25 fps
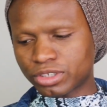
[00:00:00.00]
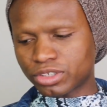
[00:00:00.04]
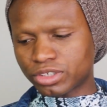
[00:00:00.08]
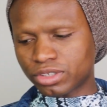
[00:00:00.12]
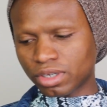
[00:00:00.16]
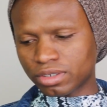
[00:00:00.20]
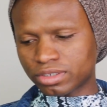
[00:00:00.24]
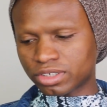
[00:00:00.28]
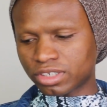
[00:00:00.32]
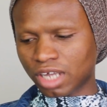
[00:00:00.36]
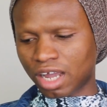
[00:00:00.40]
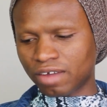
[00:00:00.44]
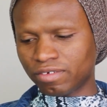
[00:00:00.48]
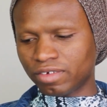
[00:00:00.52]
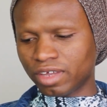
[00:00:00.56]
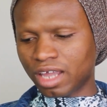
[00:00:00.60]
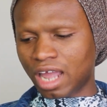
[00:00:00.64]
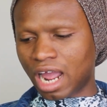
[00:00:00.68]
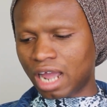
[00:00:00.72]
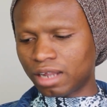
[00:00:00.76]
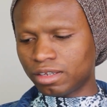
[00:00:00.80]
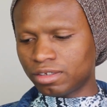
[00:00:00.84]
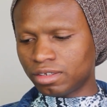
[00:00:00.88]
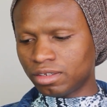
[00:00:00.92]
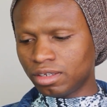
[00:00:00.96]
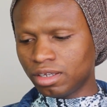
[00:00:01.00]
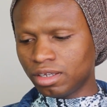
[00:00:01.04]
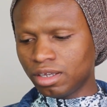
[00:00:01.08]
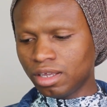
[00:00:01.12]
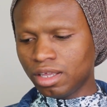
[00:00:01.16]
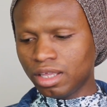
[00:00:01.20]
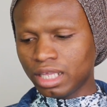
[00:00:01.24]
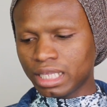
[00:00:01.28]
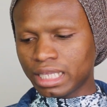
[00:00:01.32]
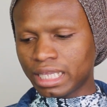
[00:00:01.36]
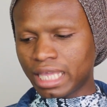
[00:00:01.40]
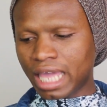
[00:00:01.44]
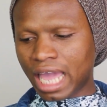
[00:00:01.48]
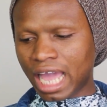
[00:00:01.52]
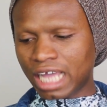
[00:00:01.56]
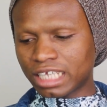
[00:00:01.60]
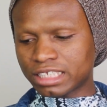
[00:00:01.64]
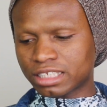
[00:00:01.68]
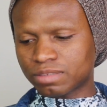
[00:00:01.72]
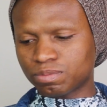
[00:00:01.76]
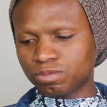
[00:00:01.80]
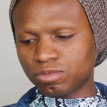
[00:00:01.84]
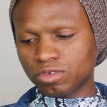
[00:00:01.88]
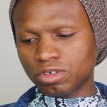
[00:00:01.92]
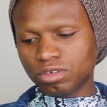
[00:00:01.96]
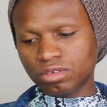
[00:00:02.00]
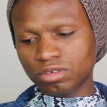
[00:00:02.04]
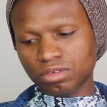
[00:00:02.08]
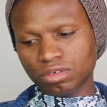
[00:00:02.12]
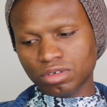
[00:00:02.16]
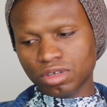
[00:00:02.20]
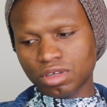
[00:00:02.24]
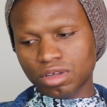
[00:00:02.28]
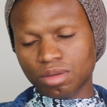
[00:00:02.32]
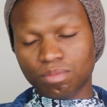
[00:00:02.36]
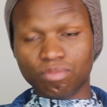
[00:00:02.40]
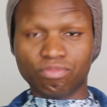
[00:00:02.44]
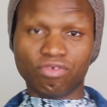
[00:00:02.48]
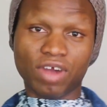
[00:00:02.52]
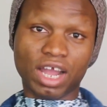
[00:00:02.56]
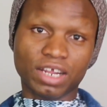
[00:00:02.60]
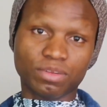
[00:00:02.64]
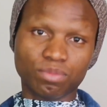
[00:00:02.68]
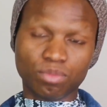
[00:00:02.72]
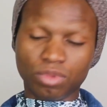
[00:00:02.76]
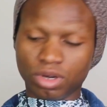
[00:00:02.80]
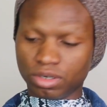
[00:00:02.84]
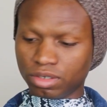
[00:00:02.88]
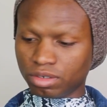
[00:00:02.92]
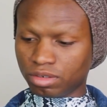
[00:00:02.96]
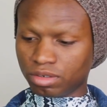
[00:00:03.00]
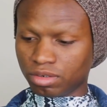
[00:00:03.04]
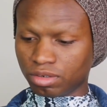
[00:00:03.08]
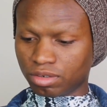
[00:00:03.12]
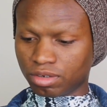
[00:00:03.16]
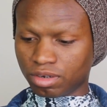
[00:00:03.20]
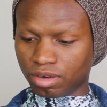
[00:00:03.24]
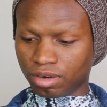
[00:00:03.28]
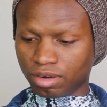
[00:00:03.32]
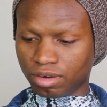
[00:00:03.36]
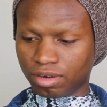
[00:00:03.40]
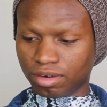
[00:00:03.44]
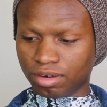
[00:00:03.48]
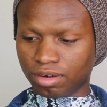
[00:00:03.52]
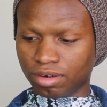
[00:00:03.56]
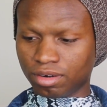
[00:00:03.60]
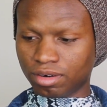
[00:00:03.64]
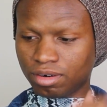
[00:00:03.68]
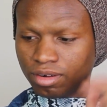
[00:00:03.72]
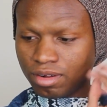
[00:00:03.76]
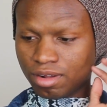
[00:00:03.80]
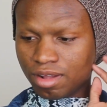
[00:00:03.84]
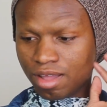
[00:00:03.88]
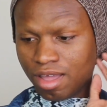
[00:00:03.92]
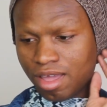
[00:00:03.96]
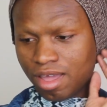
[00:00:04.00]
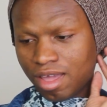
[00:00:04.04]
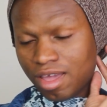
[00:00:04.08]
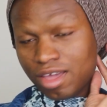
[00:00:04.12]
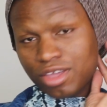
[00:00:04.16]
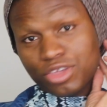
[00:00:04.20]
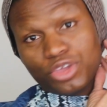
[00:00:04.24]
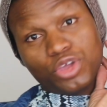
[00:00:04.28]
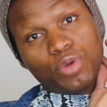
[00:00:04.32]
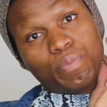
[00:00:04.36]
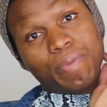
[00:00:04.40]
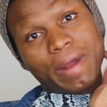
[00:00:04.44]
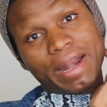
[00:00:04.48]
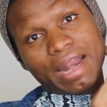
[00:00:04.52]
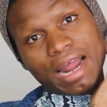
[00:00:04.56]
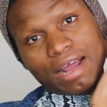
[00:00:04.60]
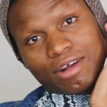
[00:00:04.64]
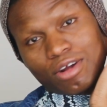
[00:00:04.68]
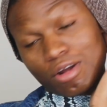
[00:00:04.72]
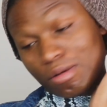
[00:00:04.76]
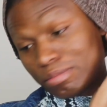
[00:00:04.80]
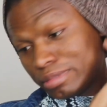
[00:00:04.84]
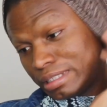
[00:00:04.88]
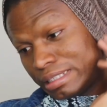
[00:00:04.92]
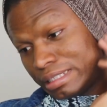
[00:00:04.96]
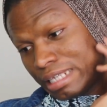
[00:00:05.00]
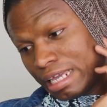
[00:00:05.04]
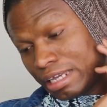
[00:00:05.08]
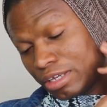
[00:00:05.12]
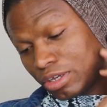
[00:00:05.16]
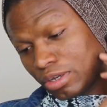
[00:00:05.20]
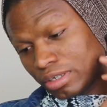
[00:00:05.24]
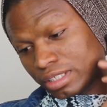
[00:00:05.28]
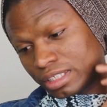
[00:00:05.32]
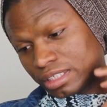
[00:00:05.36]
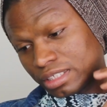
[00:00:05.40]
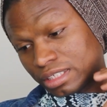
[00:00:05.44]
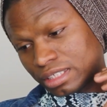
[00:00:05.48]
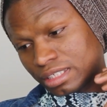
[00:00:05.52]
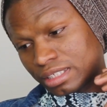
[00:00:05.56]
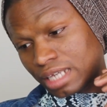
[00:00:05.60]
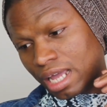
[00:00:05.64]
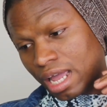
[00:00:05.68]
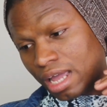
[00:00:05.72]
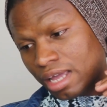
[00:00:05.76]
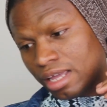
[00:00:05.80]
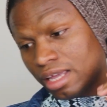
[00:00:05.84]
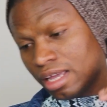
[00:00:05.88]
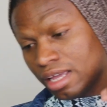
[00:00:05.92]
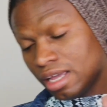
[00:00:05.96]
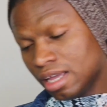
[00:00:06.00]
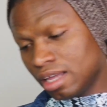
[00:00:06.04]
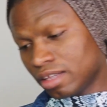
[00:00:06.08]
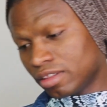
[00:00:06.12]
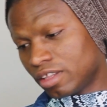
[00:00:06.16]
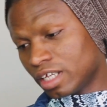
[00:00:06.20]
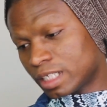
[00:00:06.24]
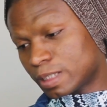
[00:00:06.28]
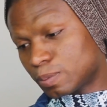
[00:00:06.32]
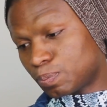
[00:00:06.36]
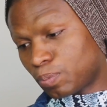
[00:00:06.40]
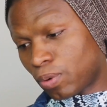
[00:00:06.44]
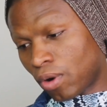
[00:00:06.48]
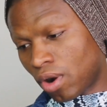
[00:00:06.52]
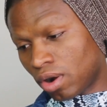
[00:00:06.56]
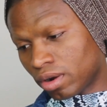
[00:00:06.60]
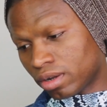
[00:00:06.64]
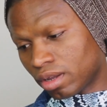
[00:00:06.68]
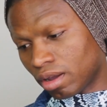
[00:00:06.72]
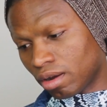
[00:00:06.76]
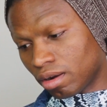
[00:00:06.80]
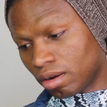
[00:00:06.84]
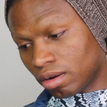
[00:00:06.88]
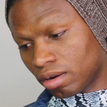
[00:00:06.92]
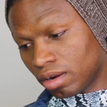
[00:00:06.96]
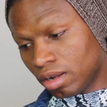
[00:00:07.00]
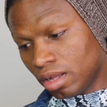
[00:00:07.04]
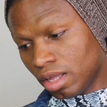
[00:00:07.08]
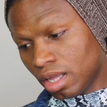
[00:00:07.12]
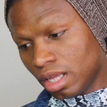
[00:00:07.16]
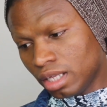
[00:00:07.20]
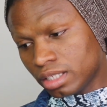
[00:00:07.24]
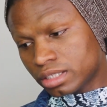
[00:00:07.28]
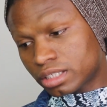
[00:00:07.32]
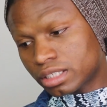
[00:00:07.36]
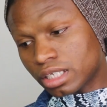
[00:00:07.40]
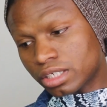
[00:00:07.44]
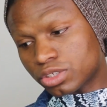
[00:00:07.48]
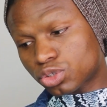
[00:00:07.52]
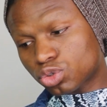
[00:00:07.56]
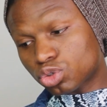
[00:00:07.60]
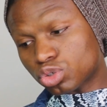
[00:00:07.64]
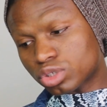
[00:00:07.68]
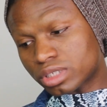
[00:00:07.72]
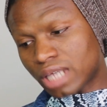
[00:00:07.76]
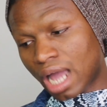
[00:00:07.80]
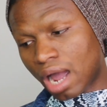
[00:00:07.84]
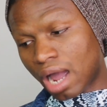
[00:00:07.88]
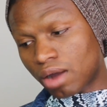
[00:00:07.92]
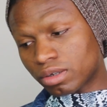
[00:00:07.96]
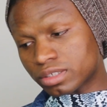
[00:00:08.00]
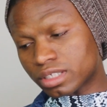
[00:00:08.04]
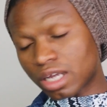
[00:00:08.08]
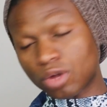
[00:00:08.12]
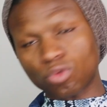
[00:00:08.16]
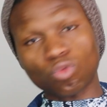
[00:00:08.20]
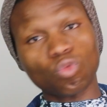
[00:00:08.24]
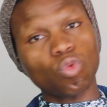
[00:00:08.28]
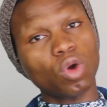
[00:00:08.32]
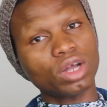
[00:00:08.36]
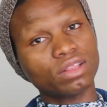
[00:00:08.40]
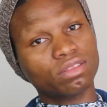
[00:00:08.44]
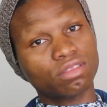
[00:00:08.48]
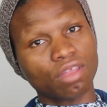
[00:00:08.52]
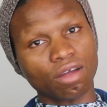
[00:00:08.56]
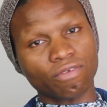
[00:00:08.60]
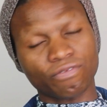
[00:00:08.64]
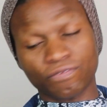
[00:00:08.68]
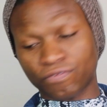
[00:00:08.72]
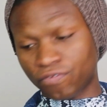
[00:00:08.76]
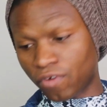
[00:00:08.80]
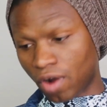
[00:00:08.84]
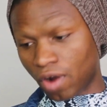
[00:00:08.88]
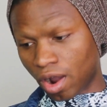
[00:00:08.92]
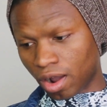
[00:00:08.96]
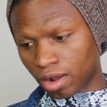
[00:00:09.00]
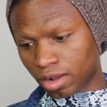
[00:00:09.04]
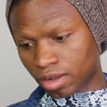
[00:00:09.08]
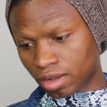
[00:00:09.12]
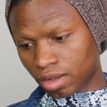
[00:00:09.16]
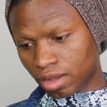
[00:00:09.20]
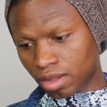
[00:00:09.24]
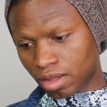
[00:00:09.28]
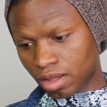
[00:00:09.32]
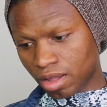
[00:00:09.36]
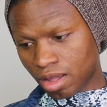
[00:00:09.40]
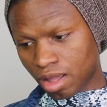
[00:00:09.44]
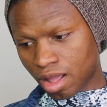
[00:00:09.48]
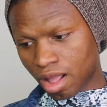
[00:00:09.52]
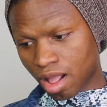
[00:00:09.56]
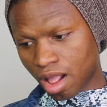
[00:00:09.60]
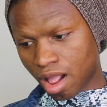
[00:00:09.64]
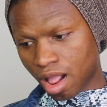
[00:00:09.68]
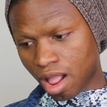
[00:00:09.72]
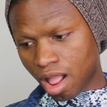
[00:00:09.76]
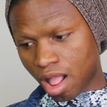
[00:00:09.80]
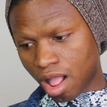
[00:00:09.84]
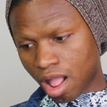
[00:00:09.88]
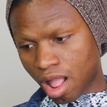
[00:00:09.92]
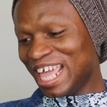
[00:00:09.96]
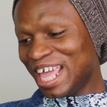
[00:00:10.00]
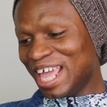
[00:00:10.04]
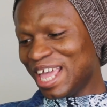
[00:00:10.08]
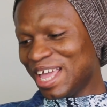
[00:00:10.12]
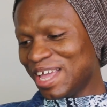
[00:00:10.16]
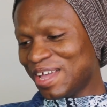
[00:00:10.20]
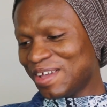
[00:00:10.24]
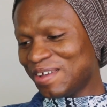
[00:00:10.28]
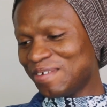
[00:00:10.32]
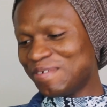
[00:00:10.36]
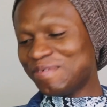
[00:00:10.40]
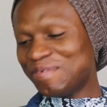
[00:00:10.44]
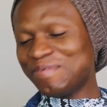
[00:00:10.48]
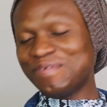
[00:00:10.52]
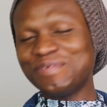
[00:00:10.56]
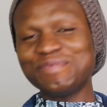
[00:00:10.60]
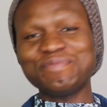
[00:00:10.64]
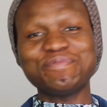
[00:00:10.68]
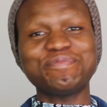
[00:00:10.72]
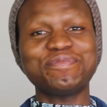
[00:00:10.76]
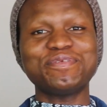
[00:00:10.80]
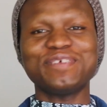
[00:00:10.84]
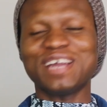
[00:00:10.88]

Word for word: so sorry and yes brad girl, you better come take your sister this poor girl since 2000 what the fuck I just wanted to